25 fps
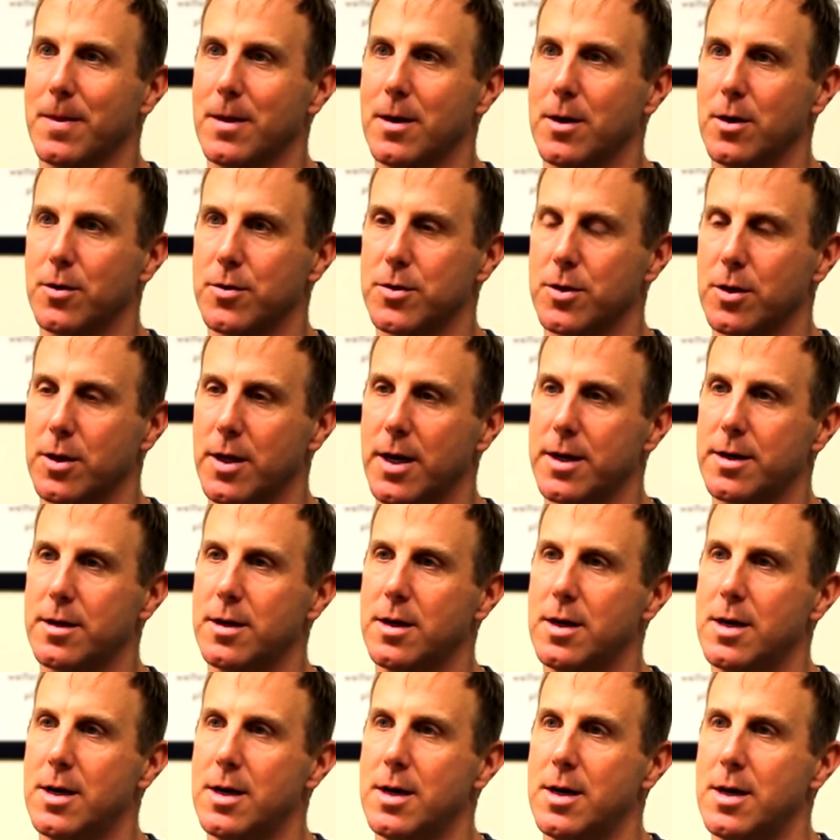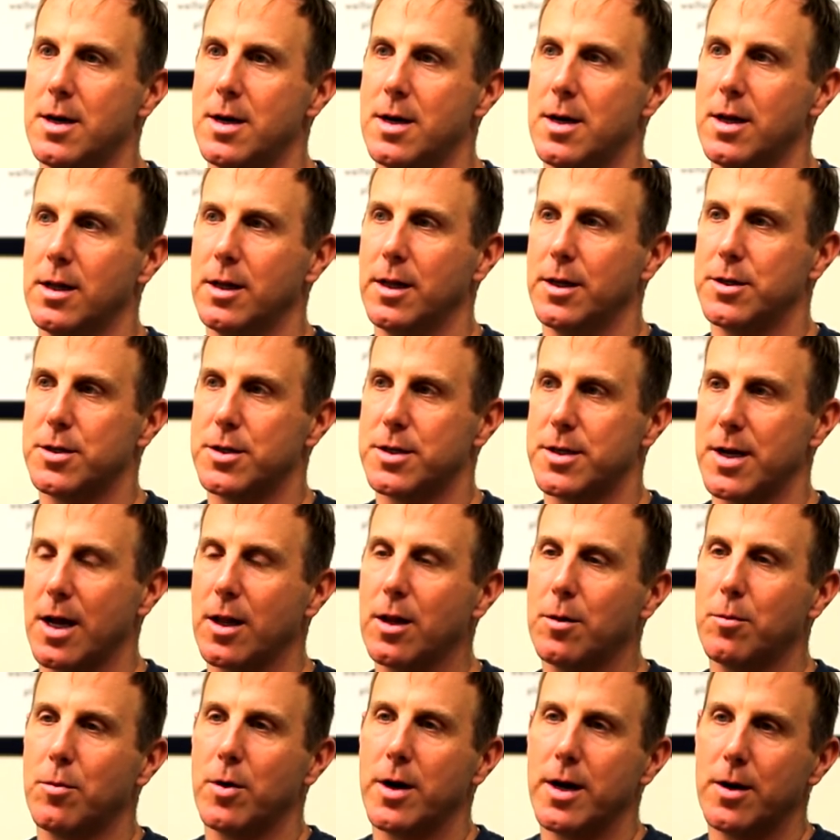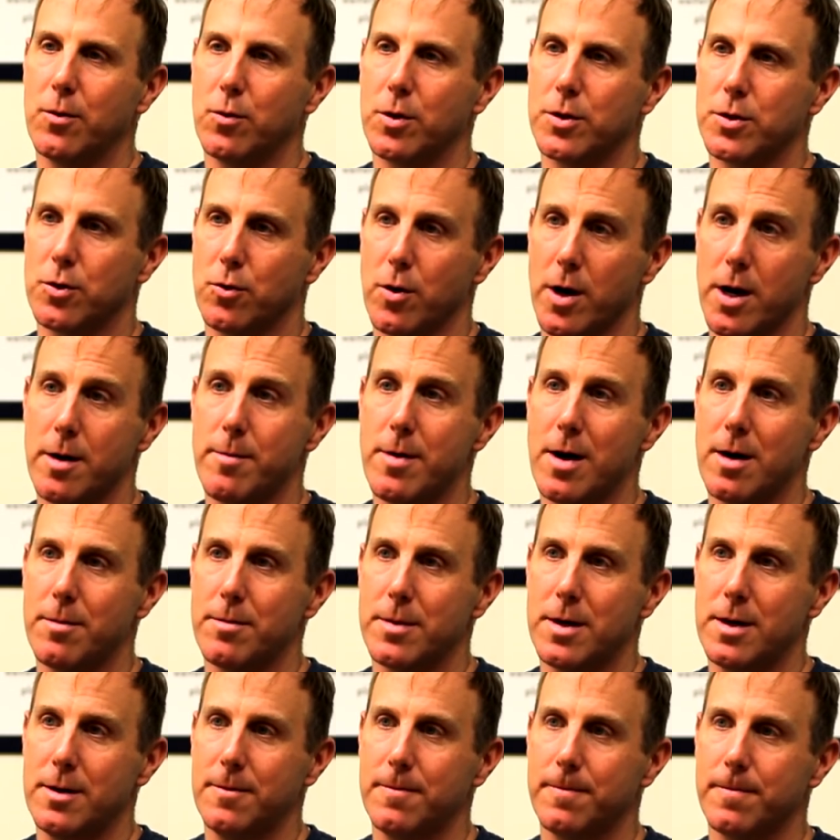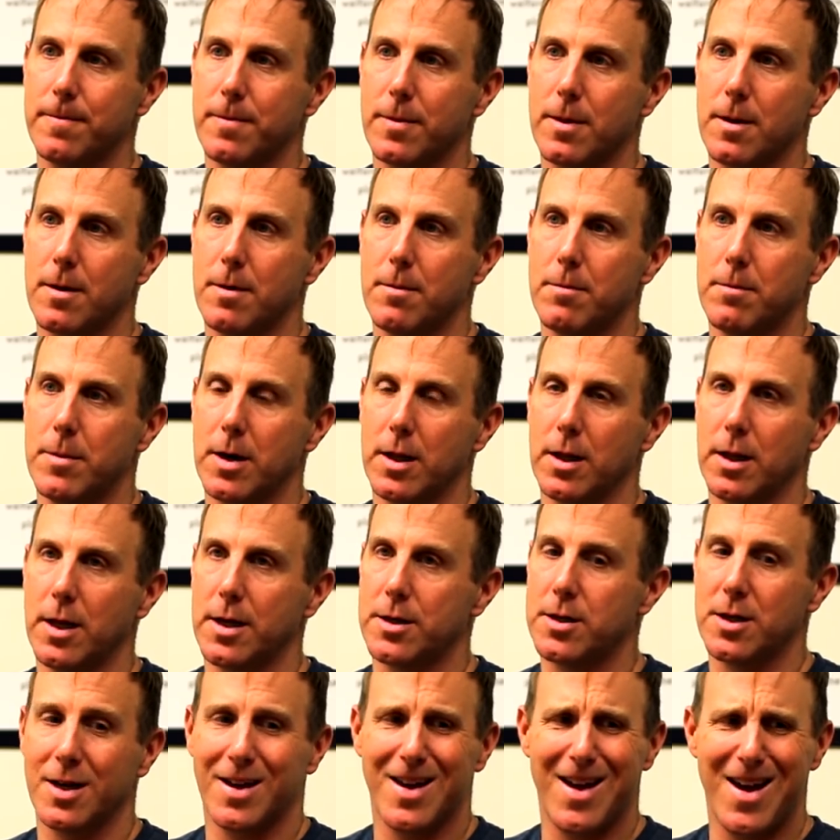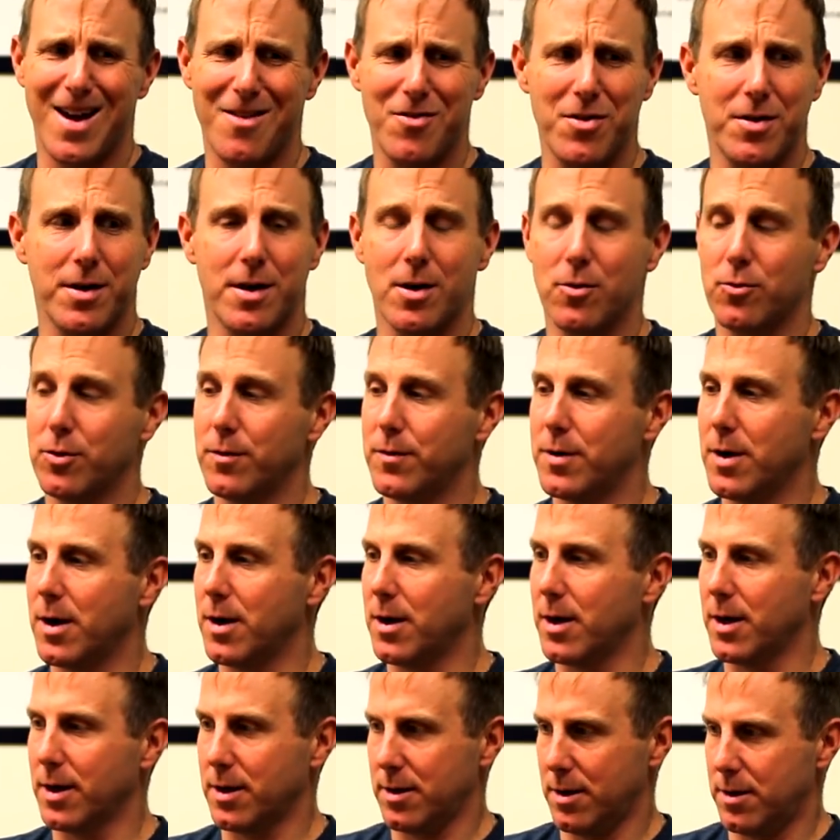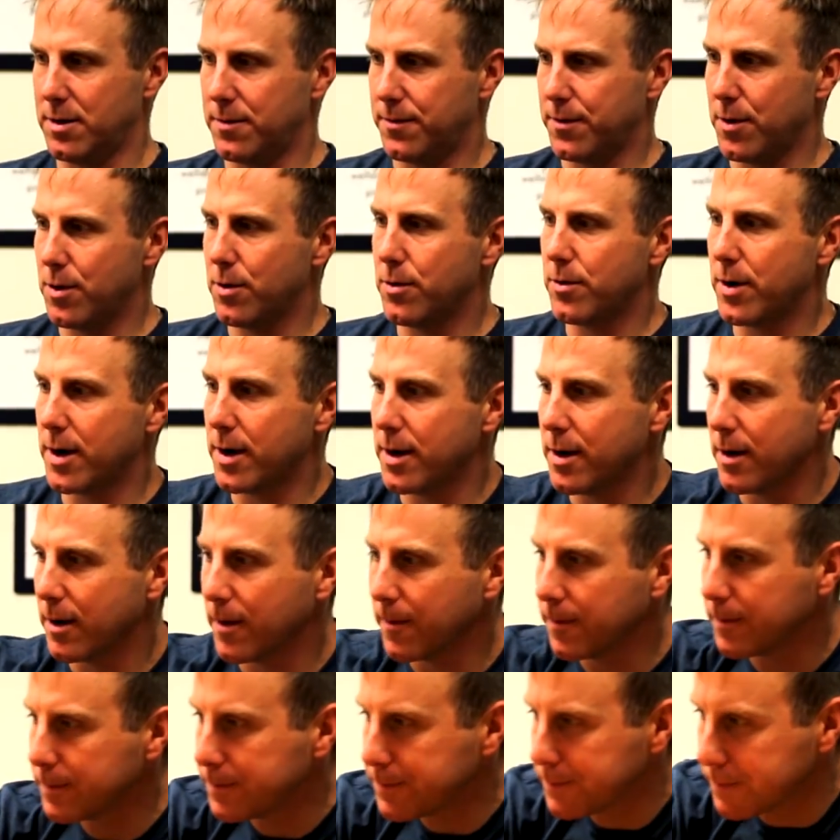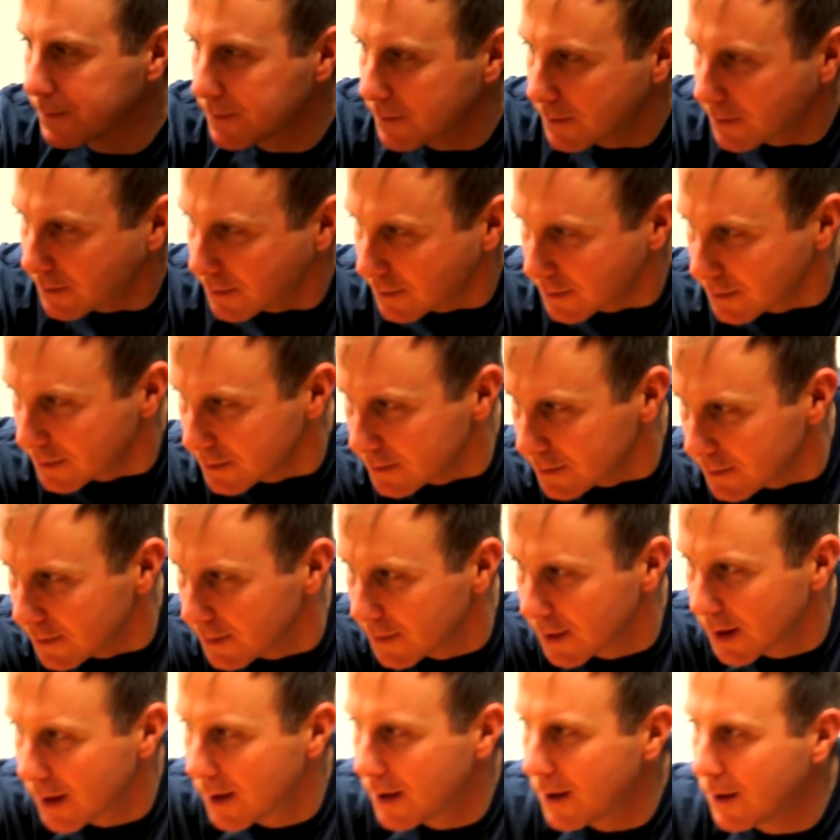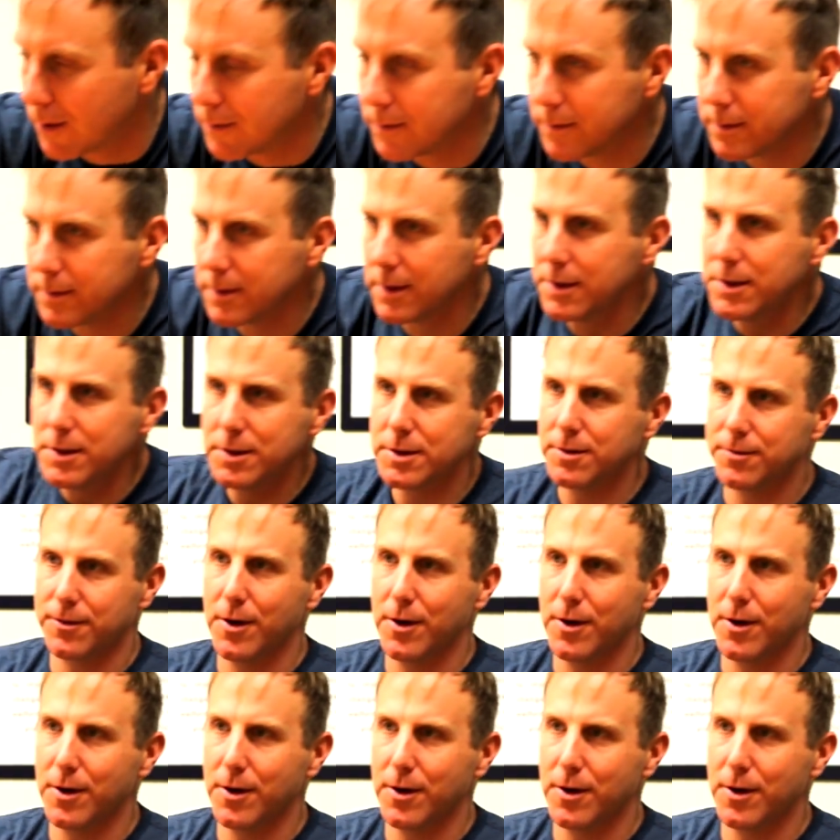You know, so let let's celebrate what's great about meat, but let's like everything else we've done, like this phone right here you know, this is a